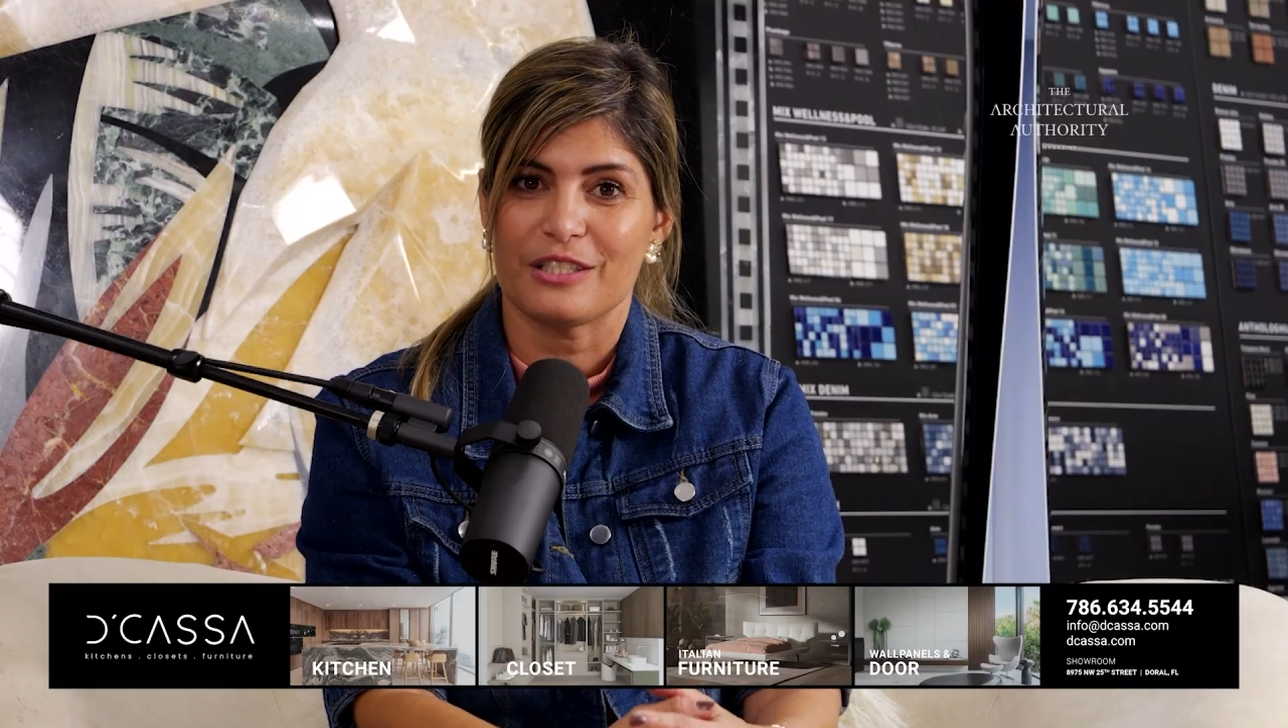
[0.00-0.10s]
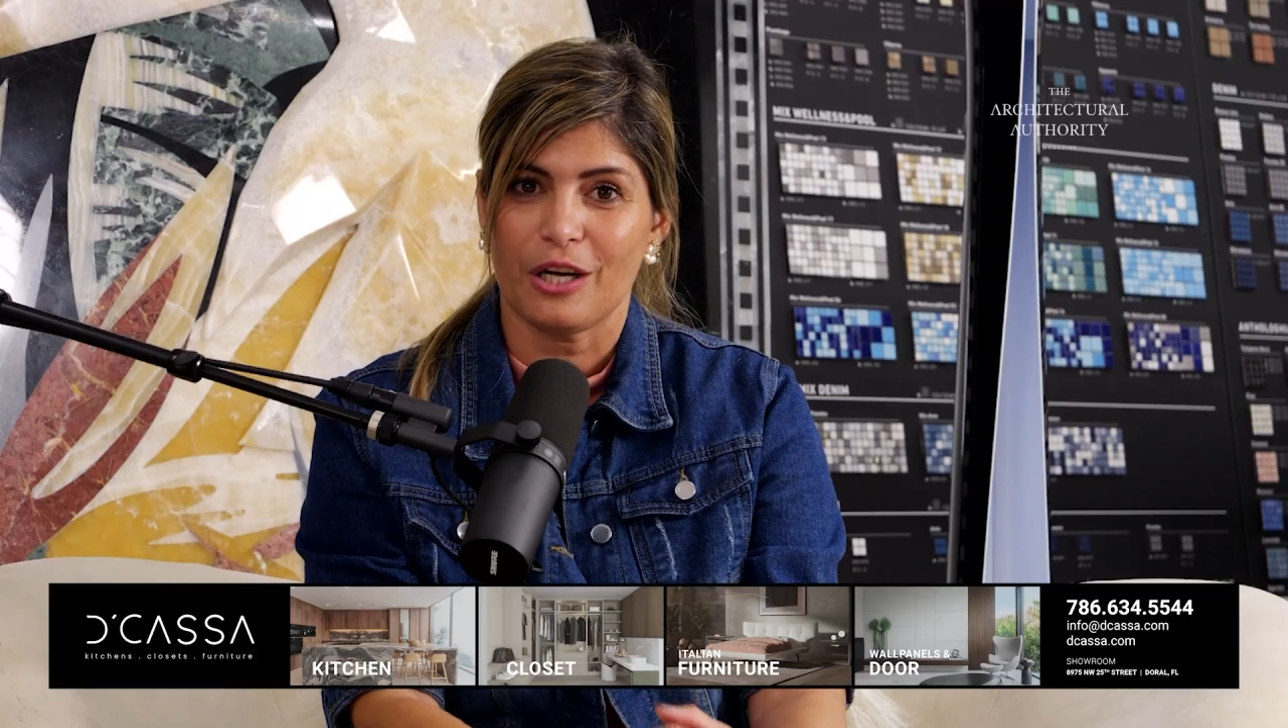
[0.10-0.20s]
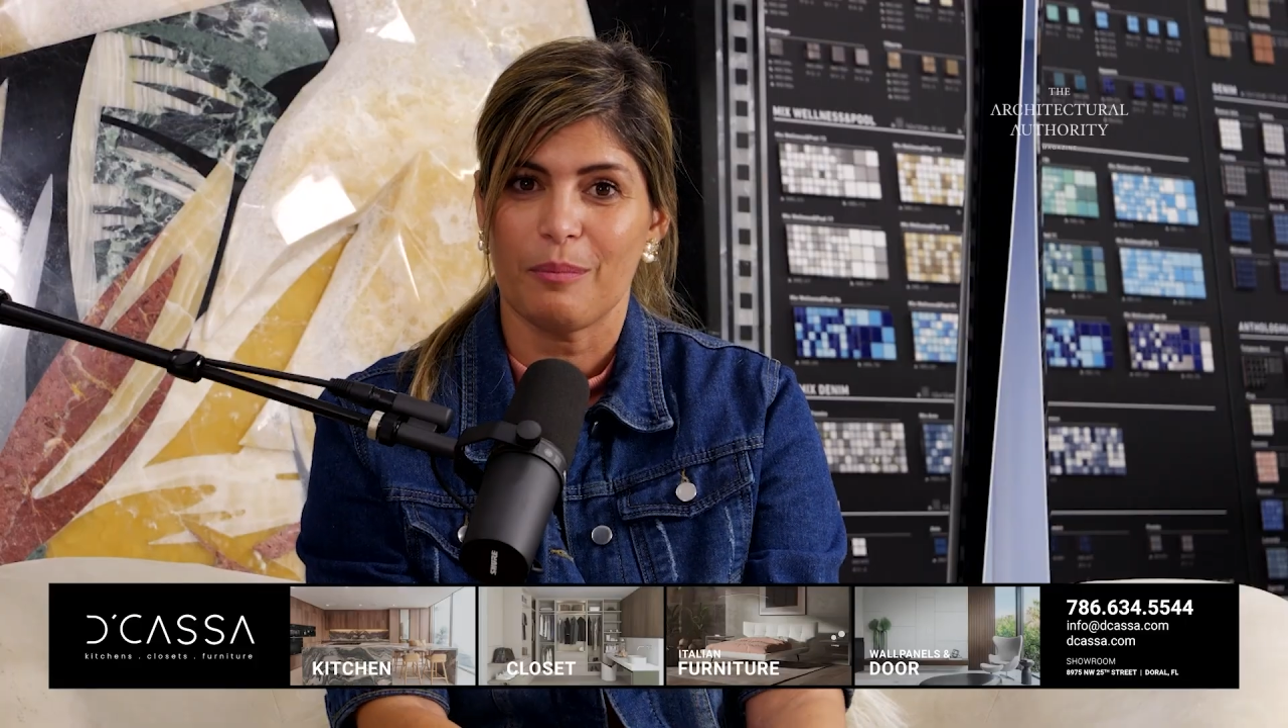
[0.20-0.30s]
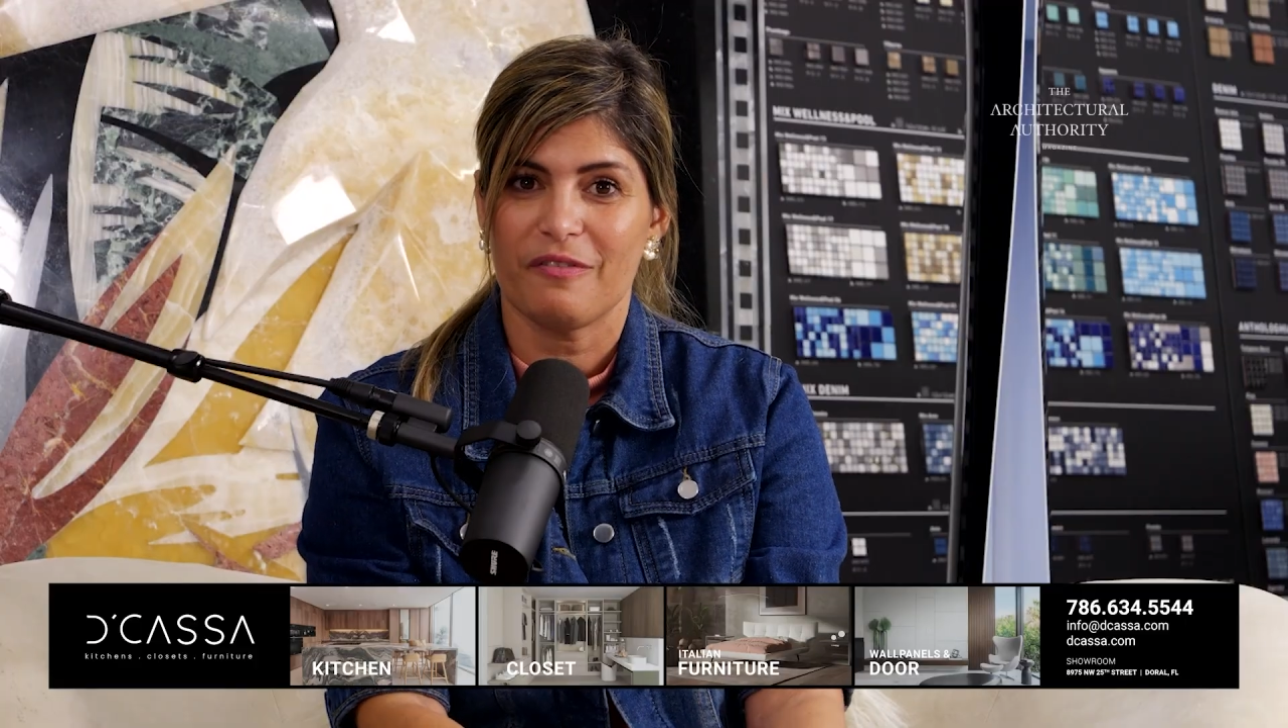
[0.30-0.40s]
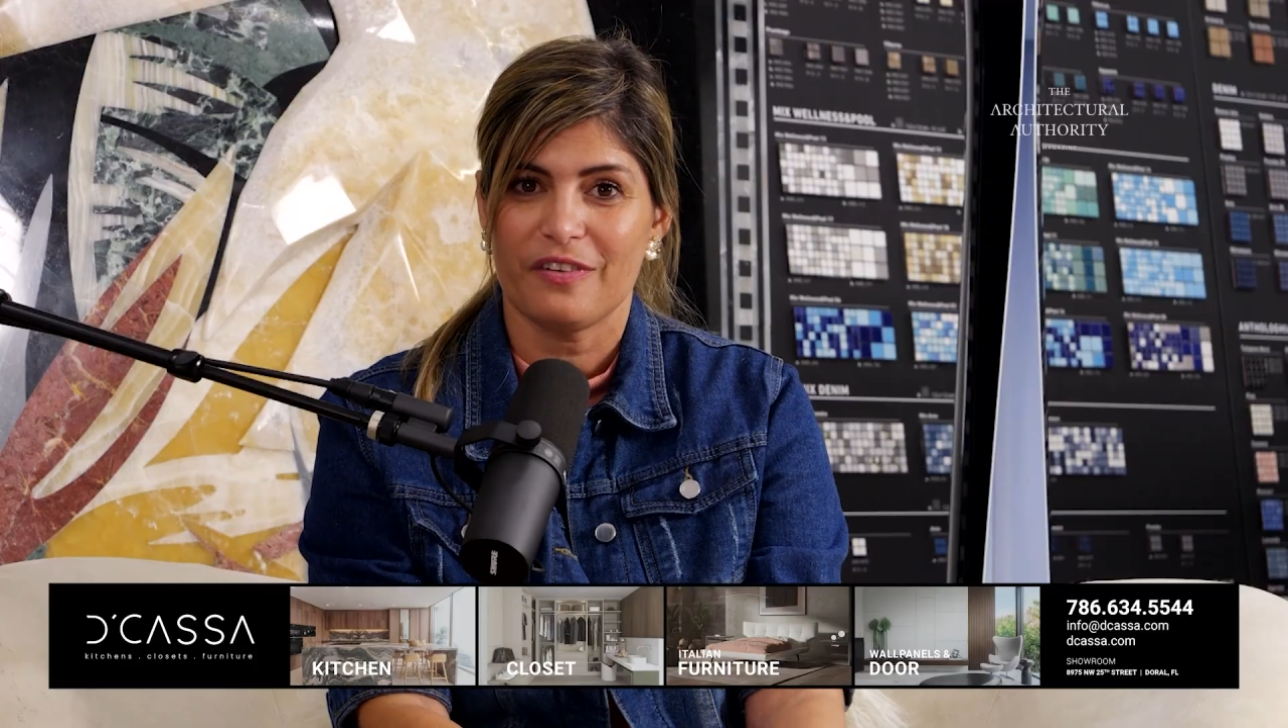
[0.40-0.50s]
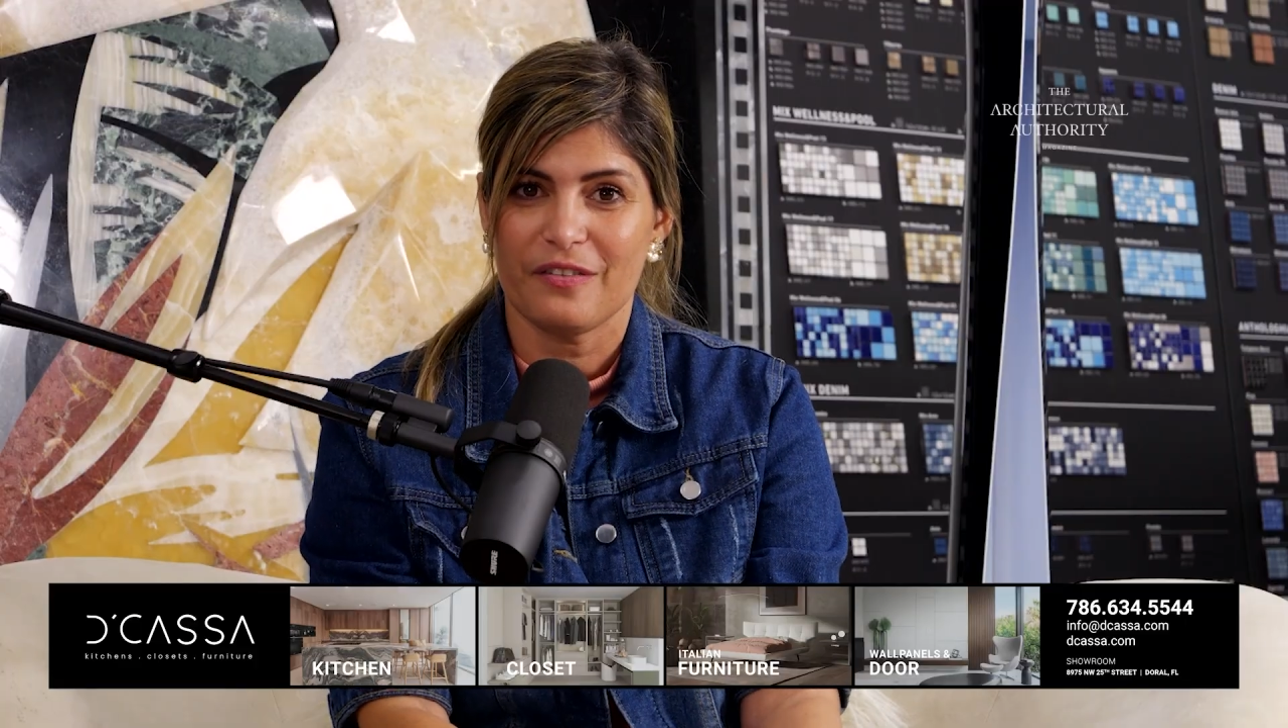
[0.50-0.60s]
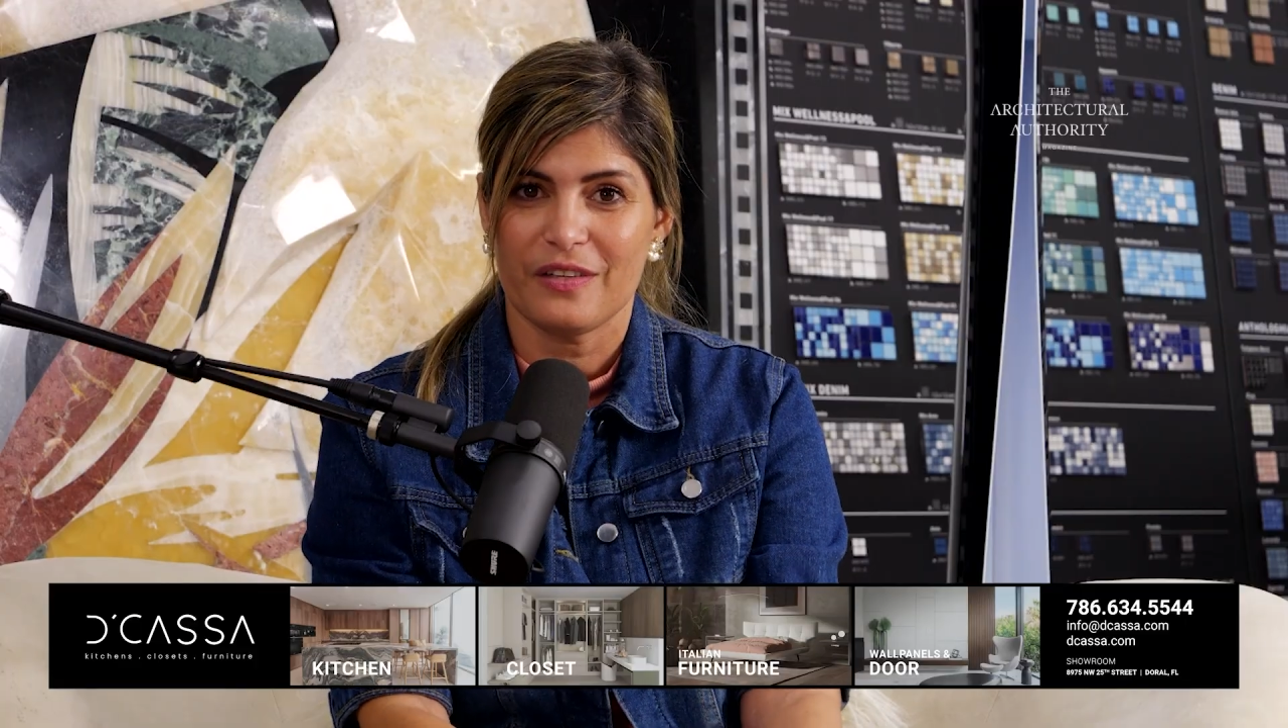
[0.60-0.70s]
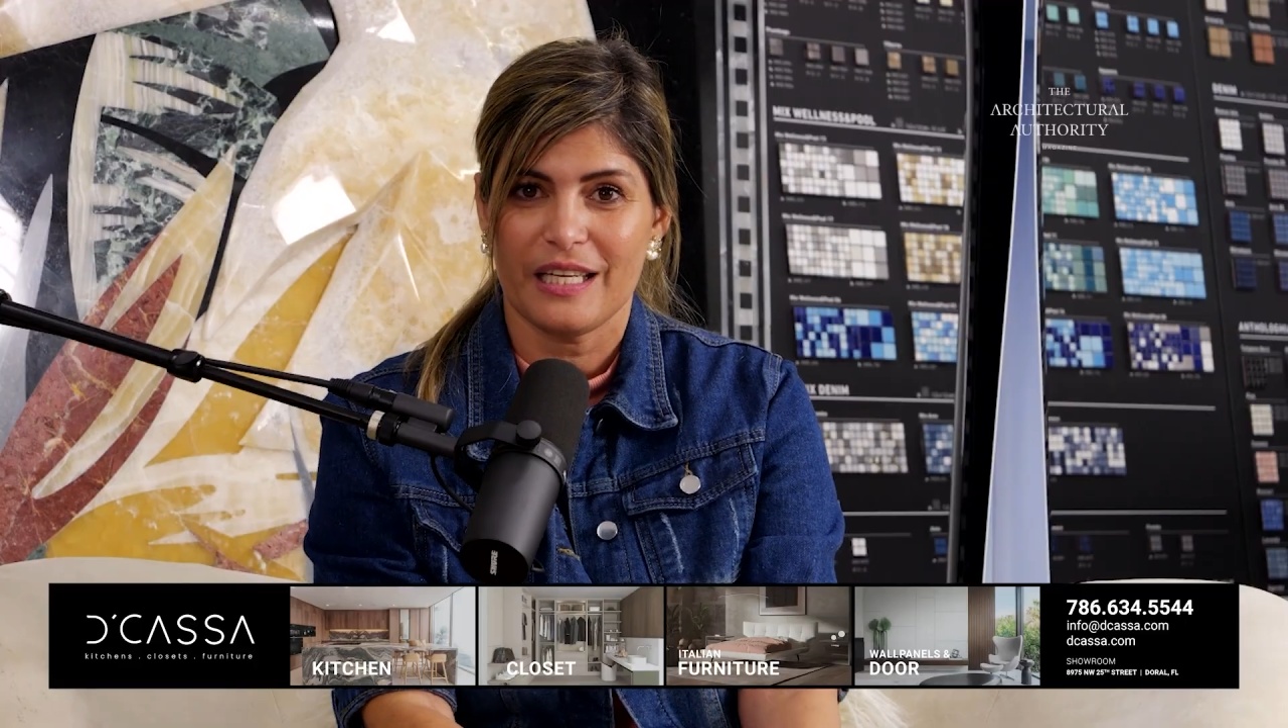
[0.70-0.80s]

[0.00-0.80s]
top 50